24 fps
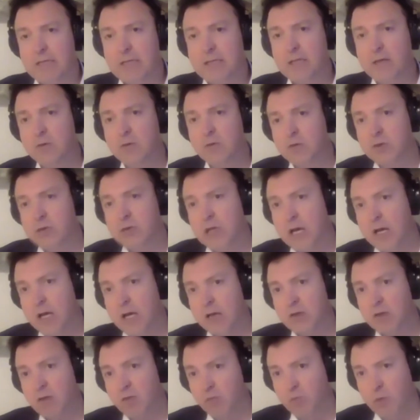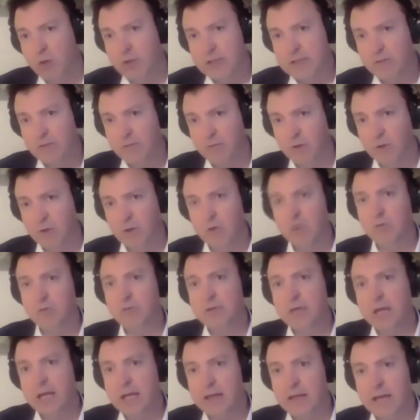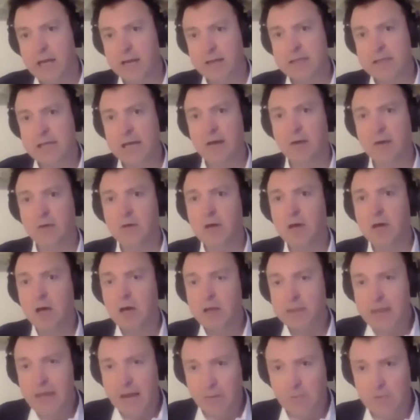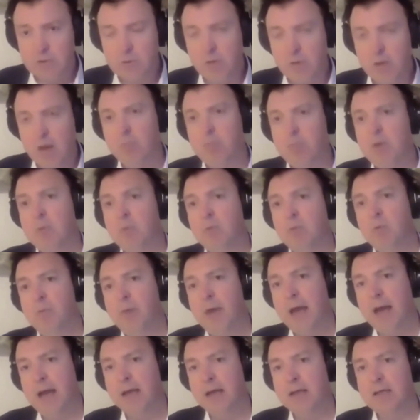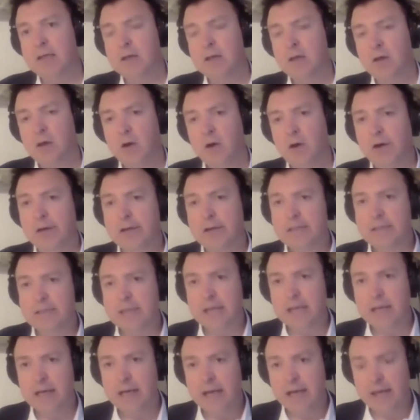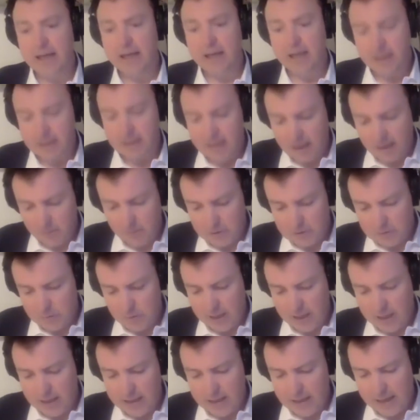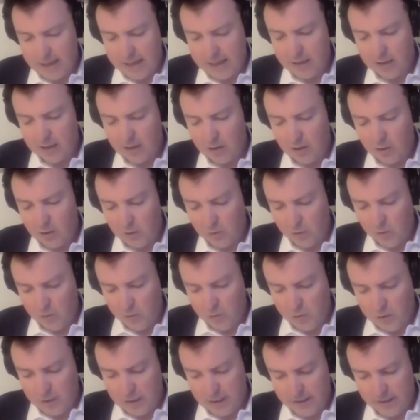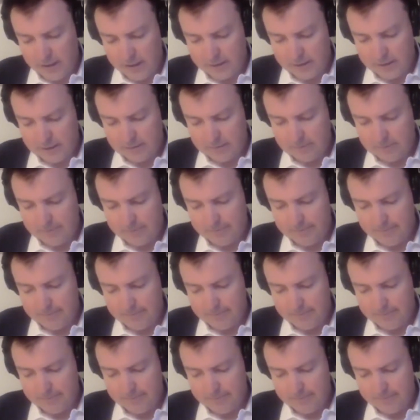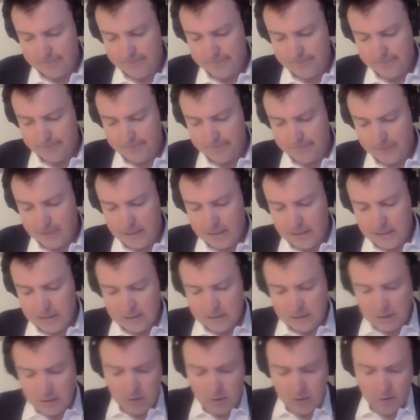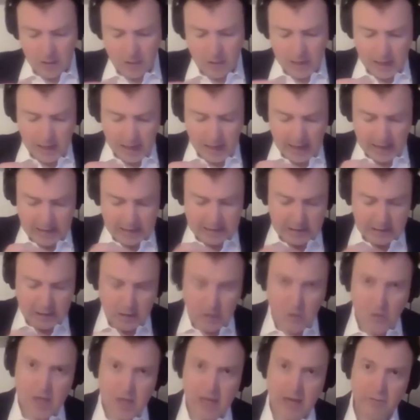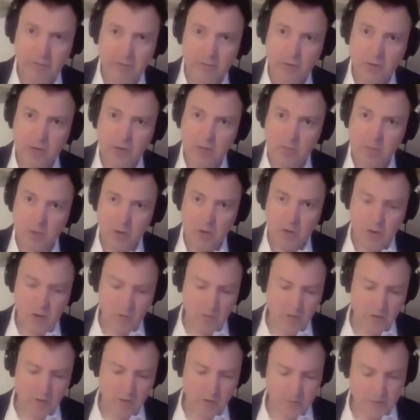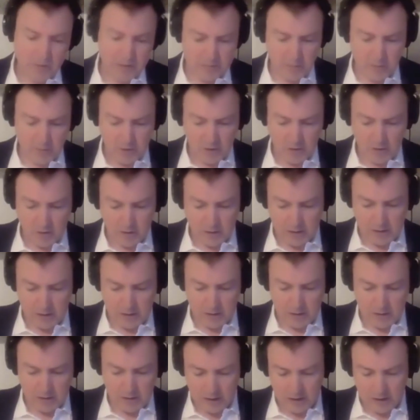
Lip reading: church was involved in that town. That was where people met on Sunday. That was where they organized. So as the lawyer for the Montgomery bus boycott argued,